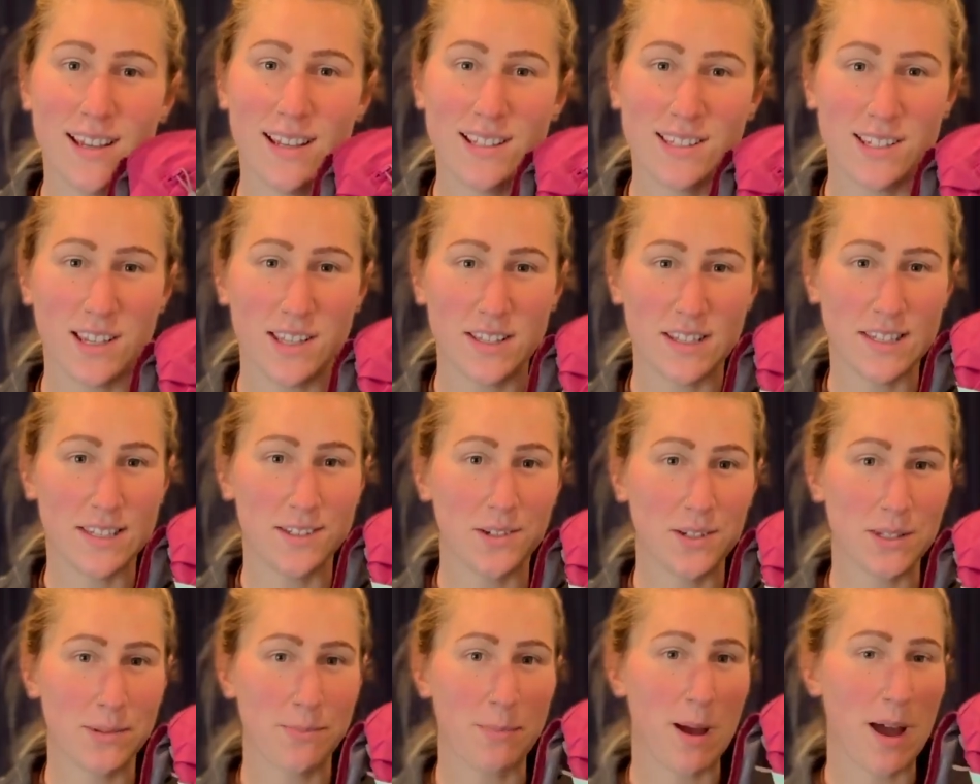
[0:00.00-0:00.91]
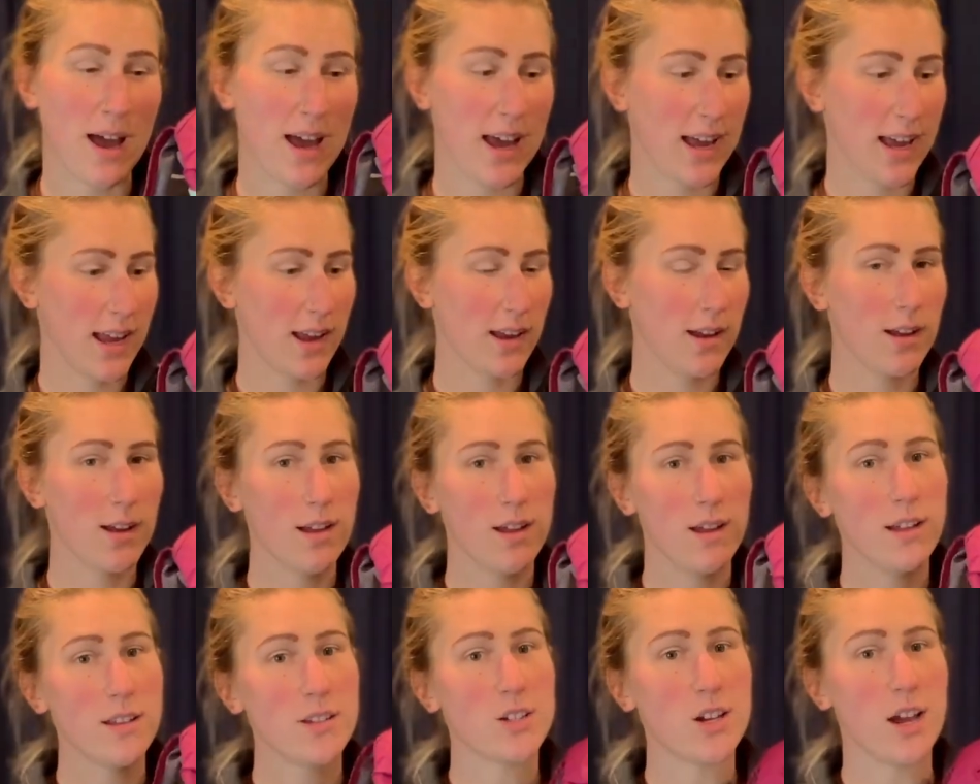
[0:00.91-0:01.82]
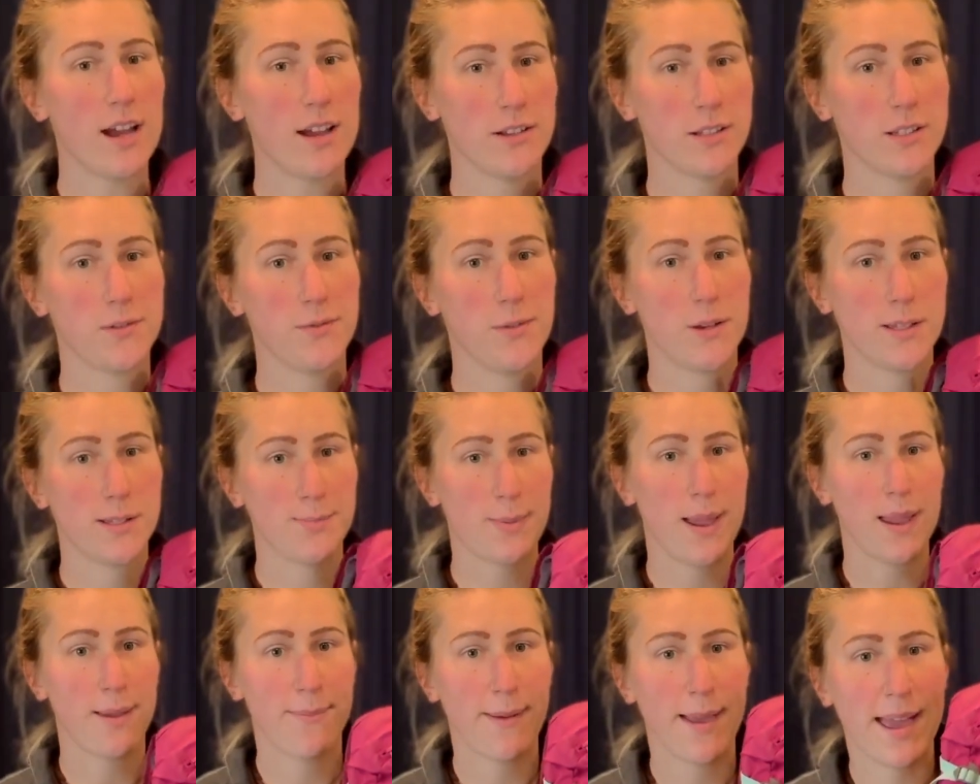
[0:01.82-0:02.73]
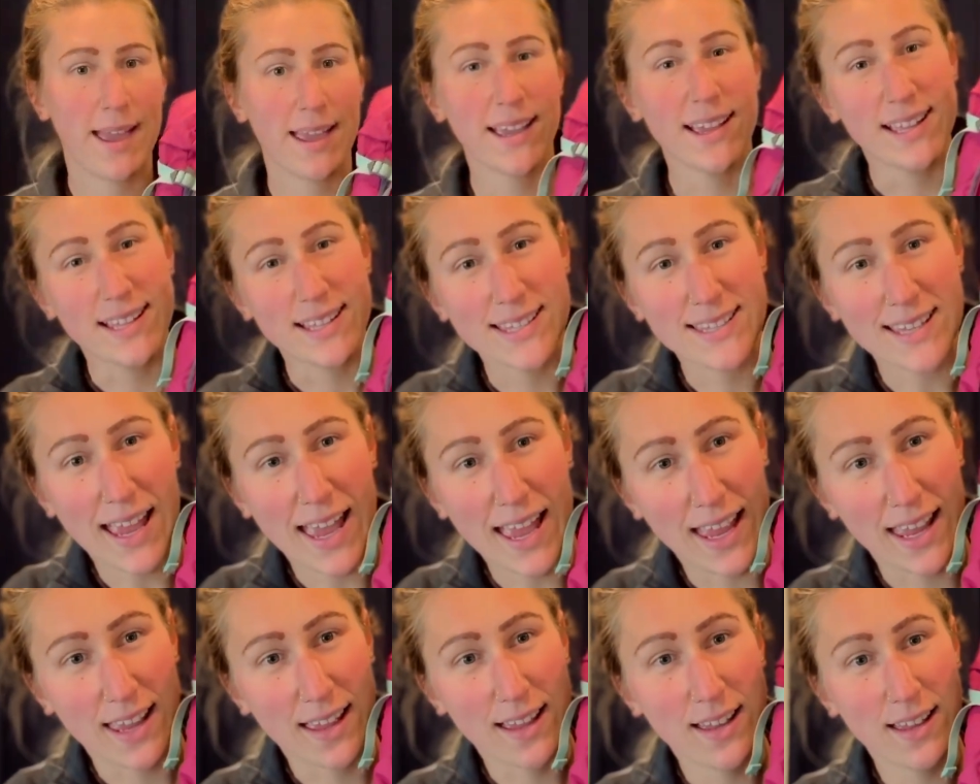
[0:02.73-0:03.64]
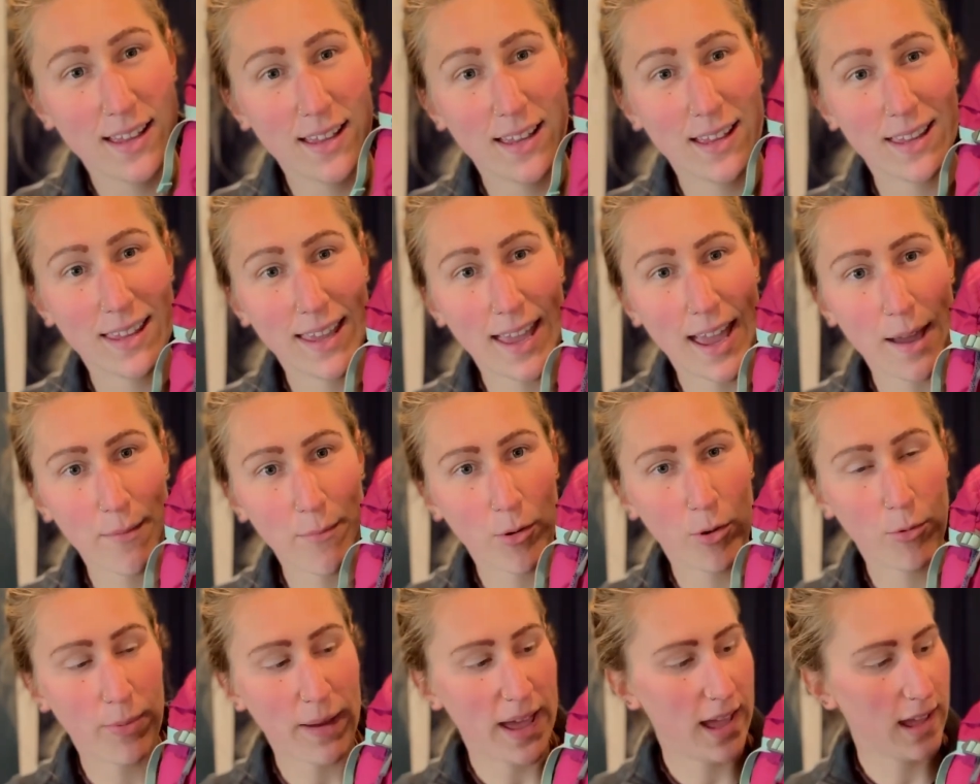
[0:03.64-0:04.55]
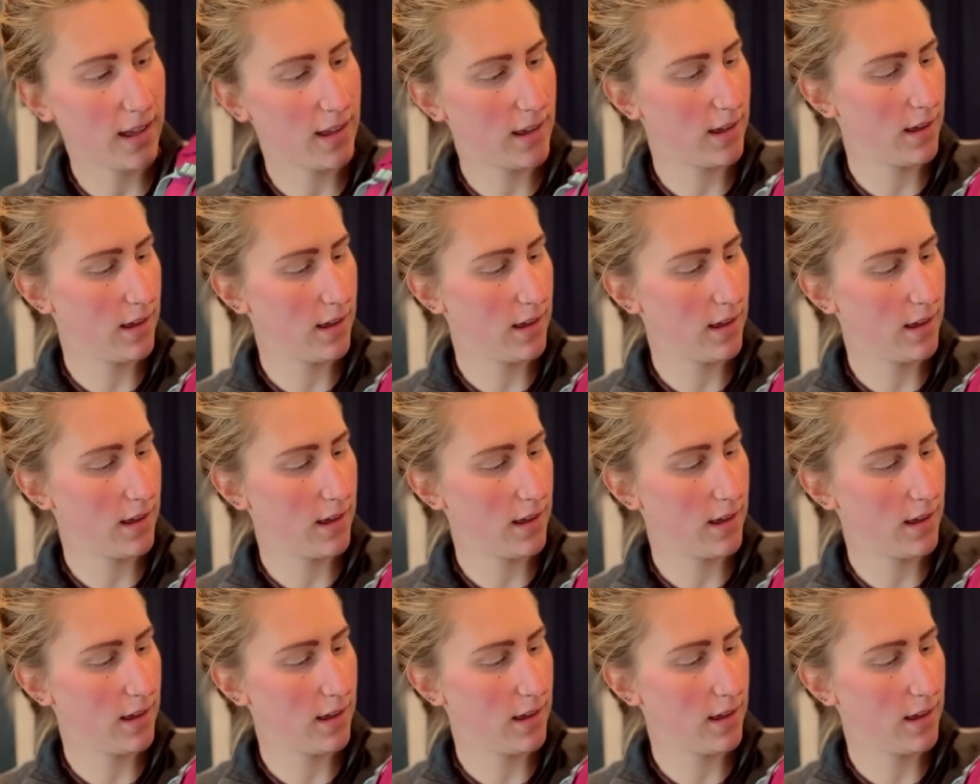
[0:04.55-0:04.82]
So this is my child's first backpack. It's a Camelback.